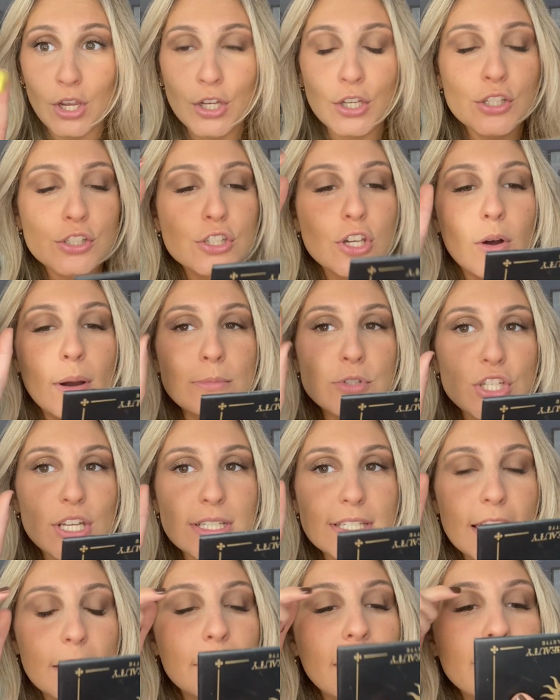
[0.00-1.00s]
So I'm just gonna
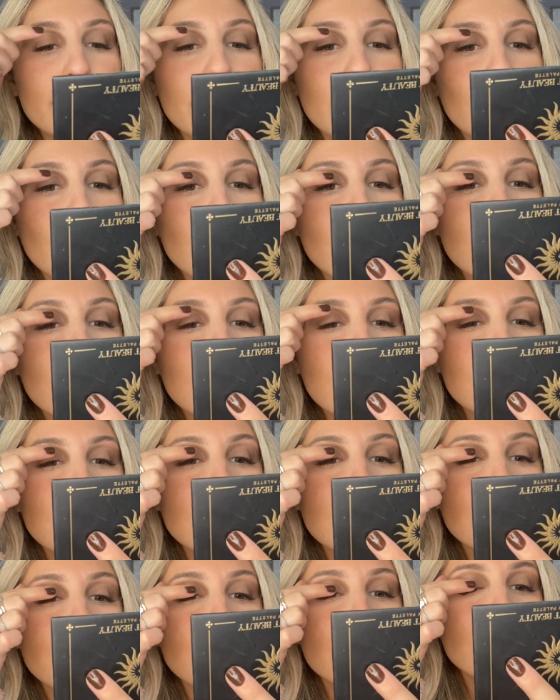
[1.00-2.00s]
take my finger and I'm
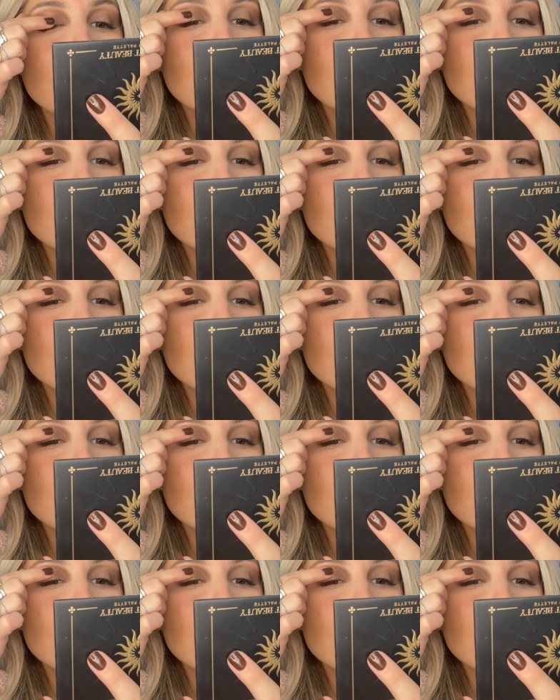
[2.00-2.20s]
gonna put it